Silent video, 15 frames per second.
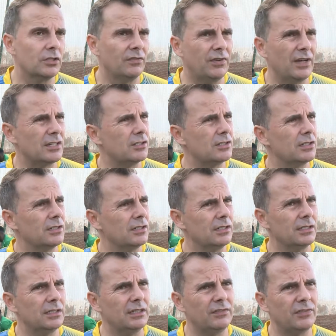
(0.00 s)
the
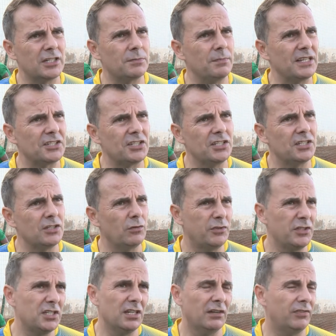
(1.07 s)
first match is
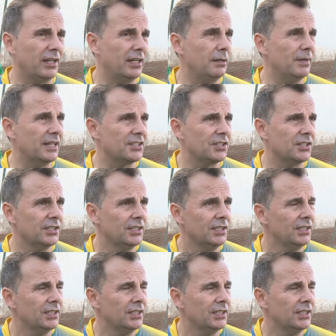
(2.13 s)
official friendly match,